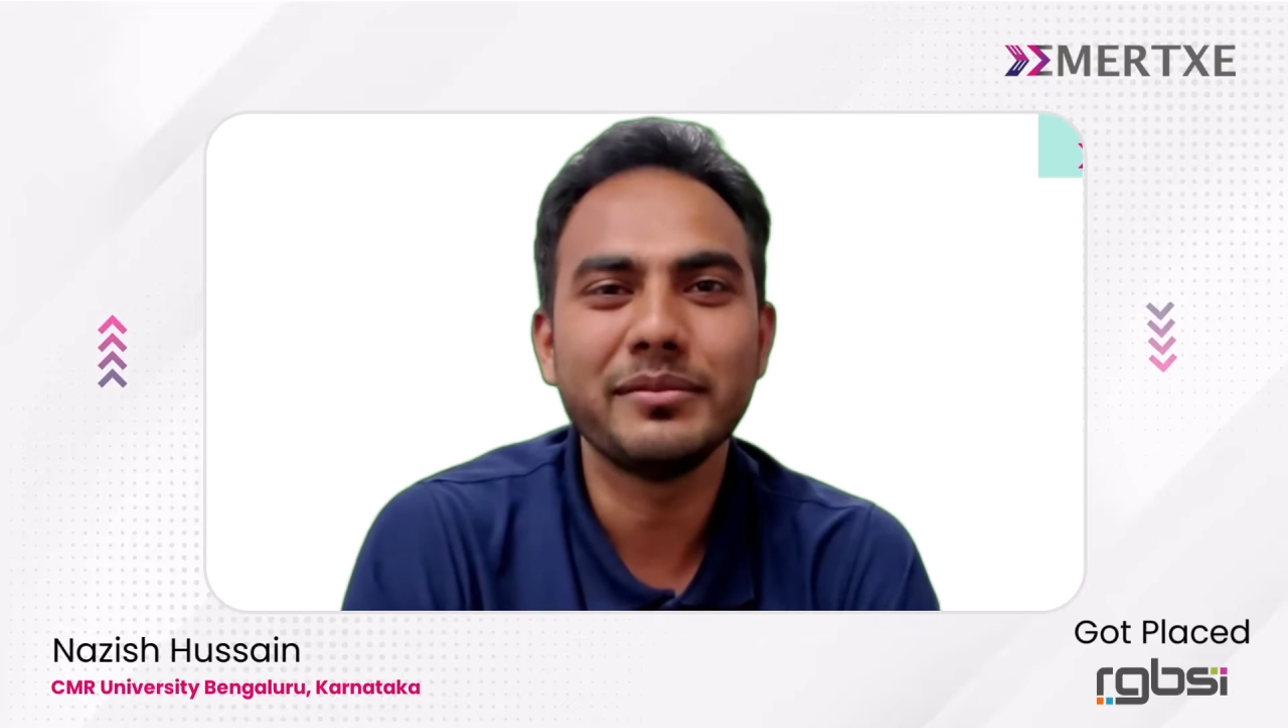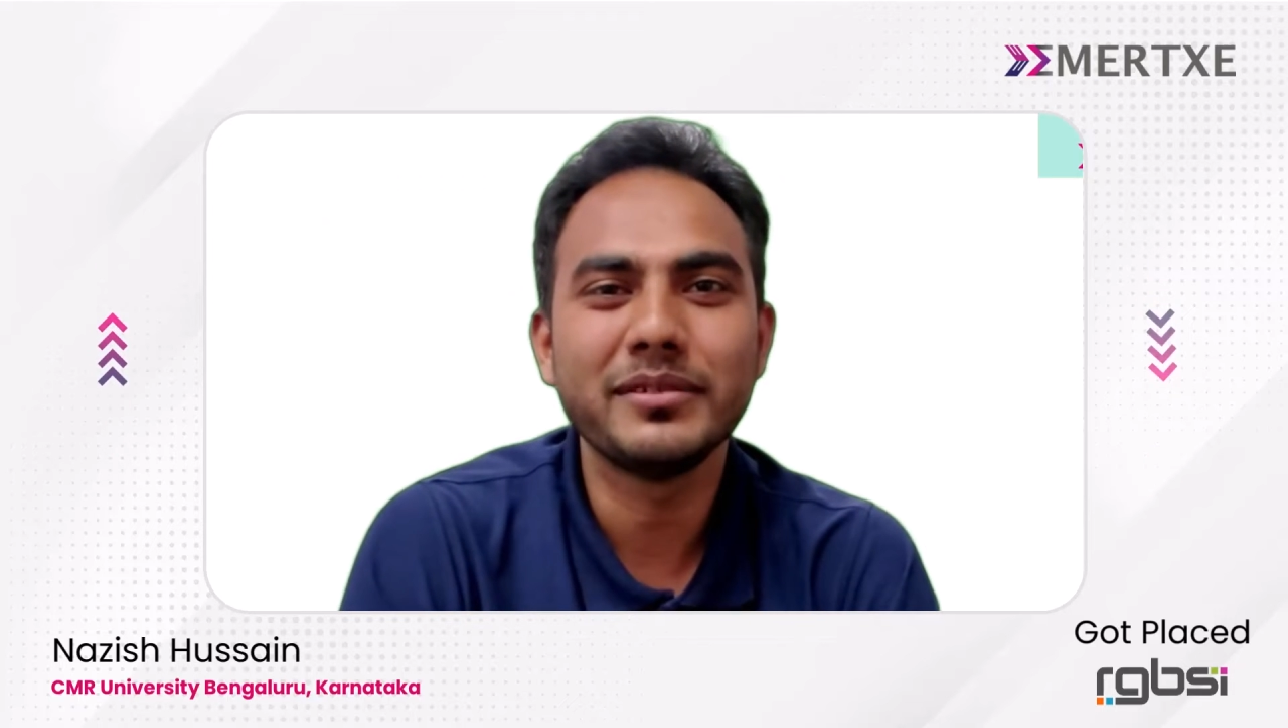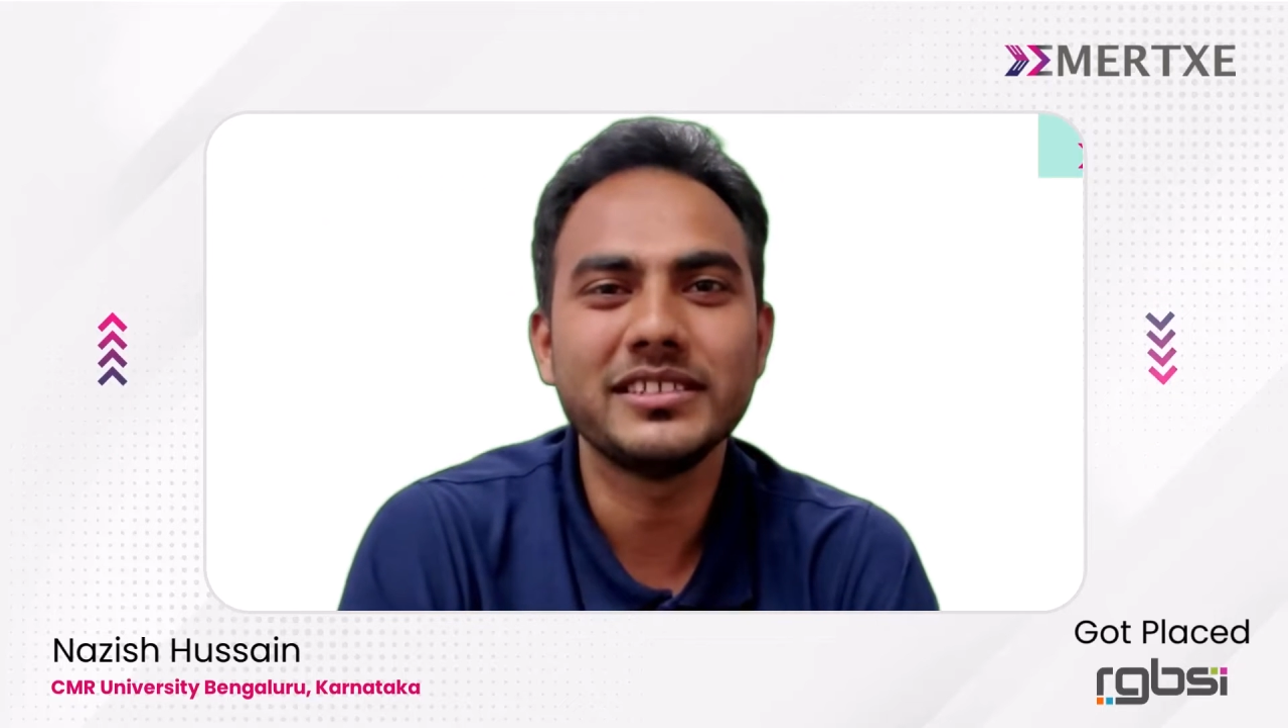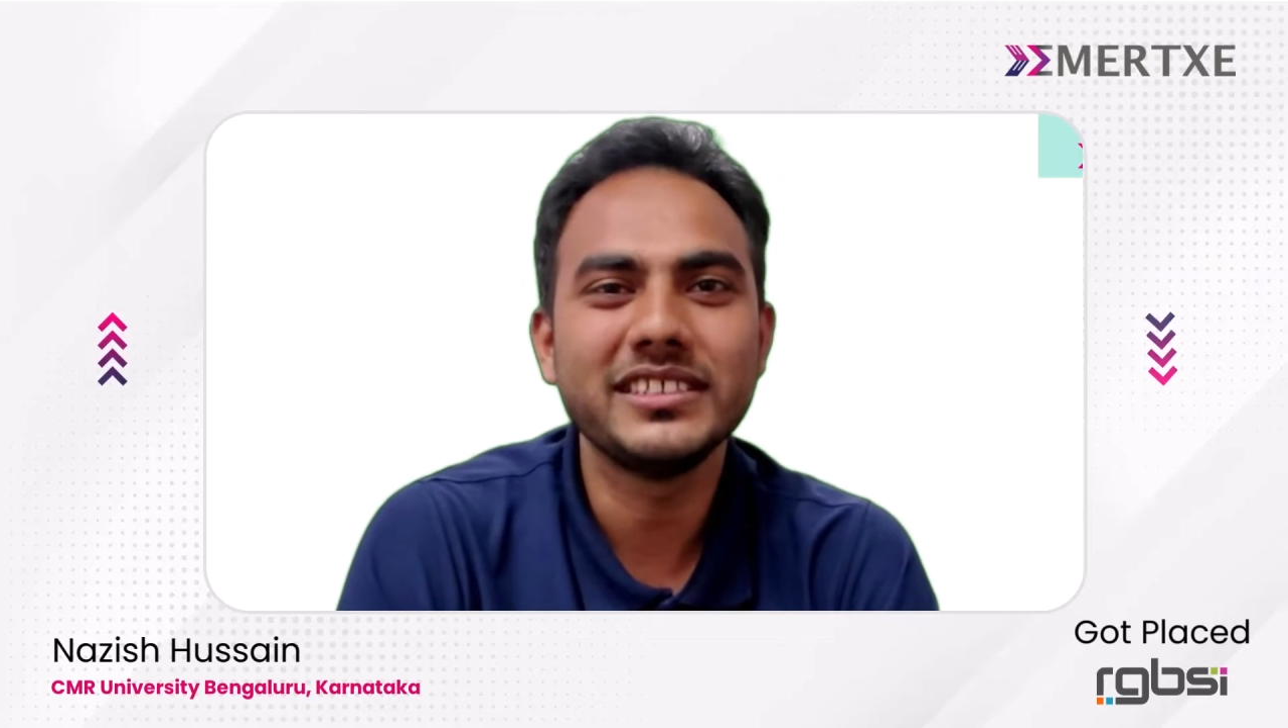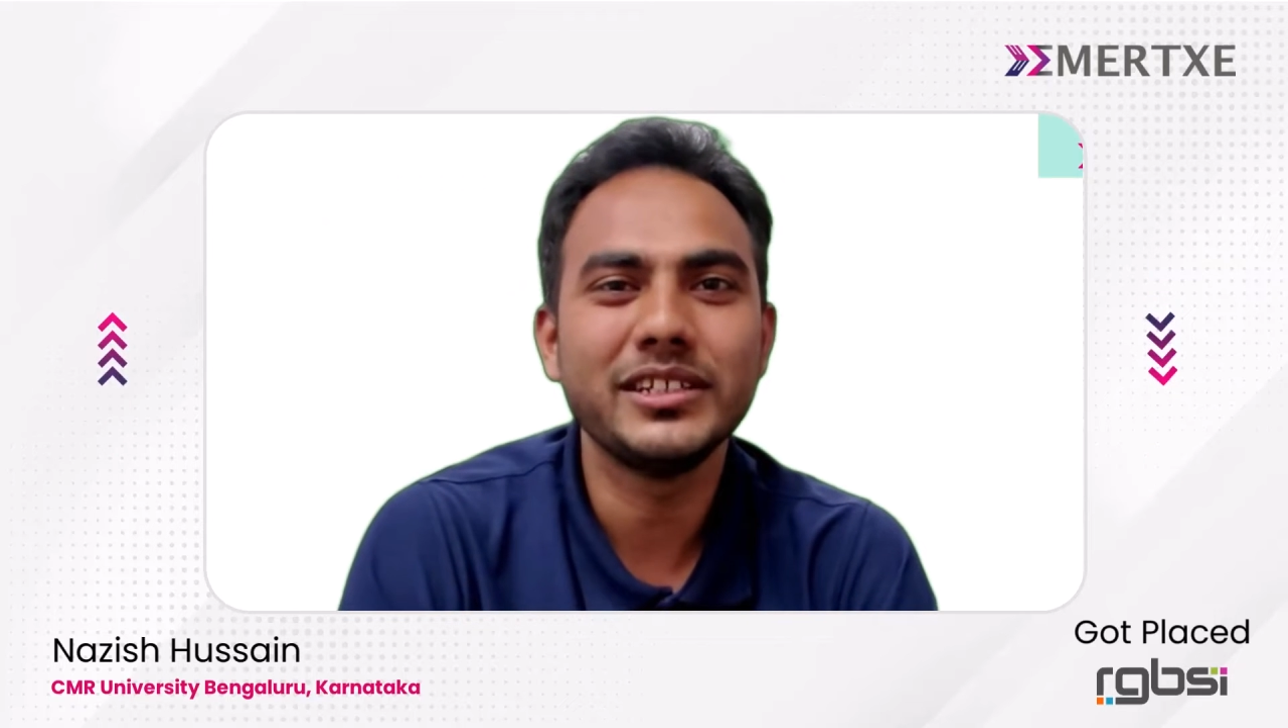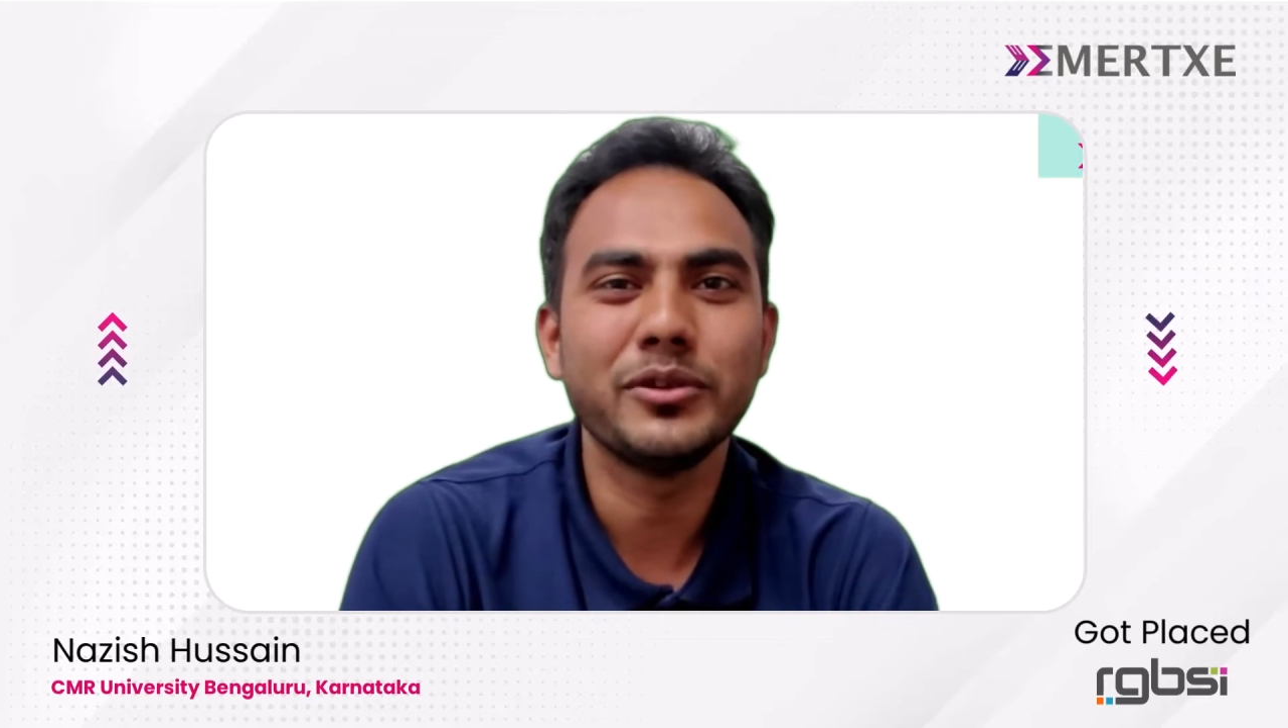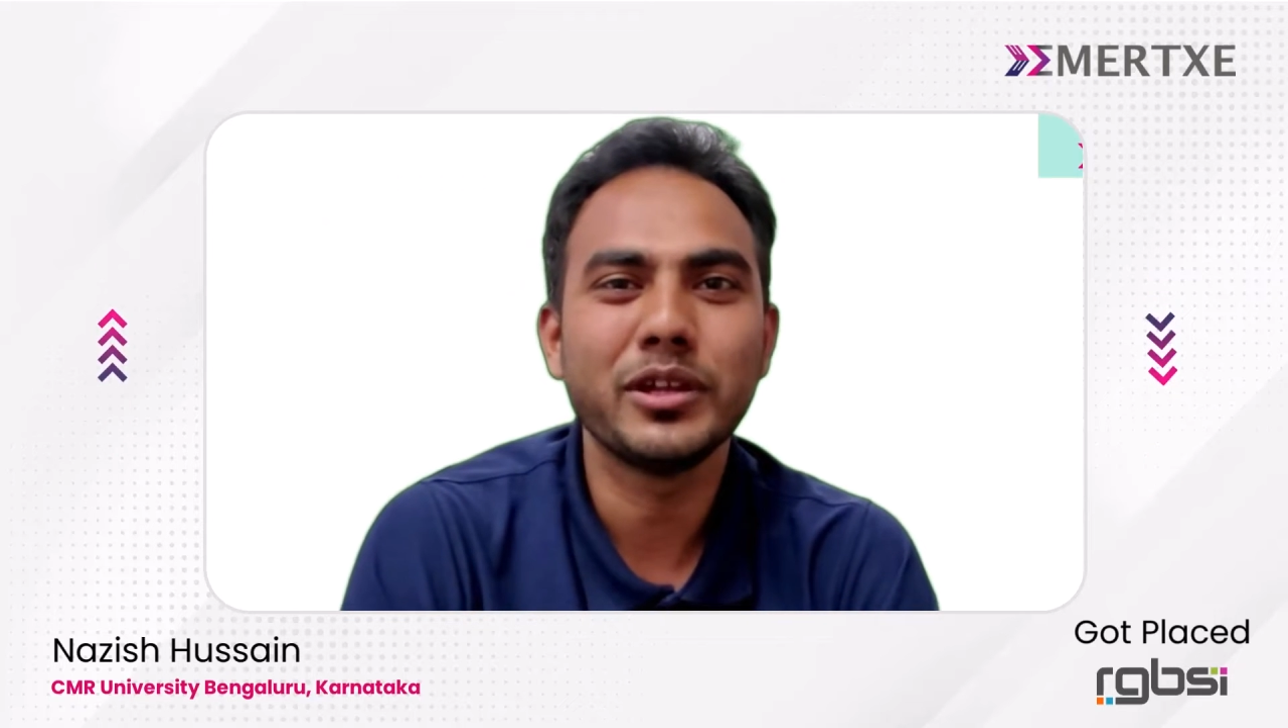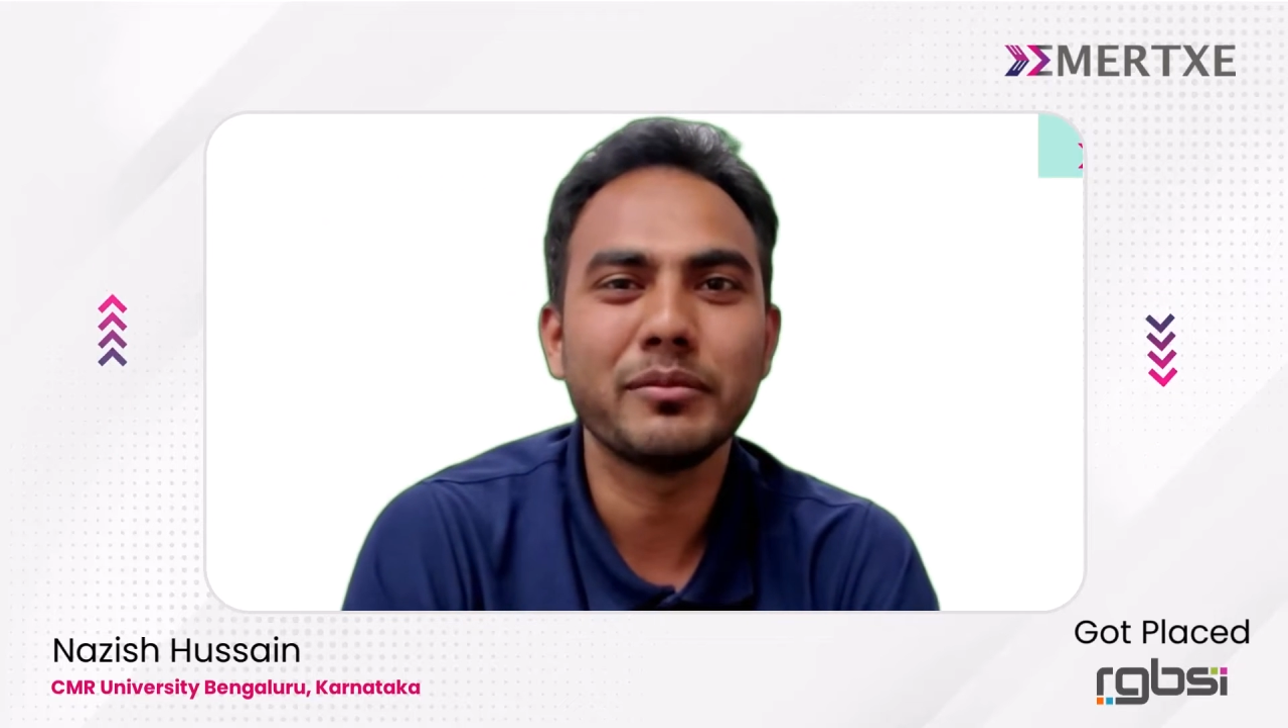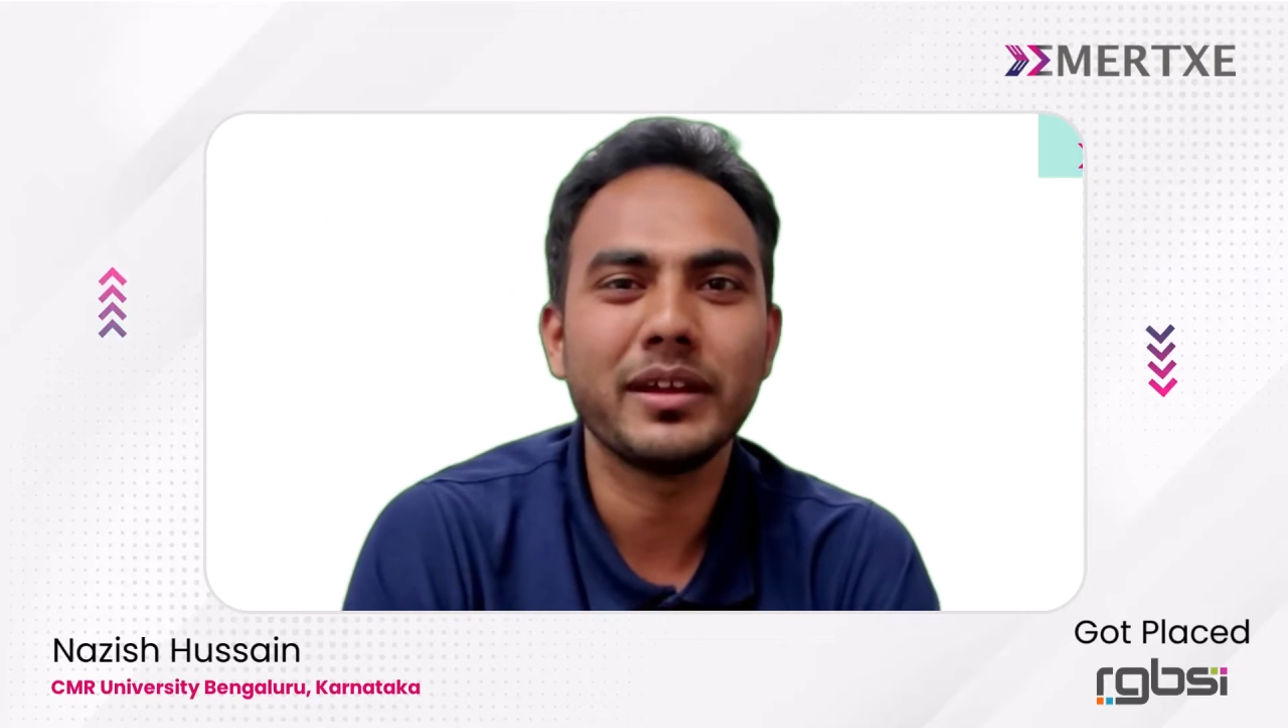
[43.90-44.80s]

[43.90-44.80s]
Emertxe during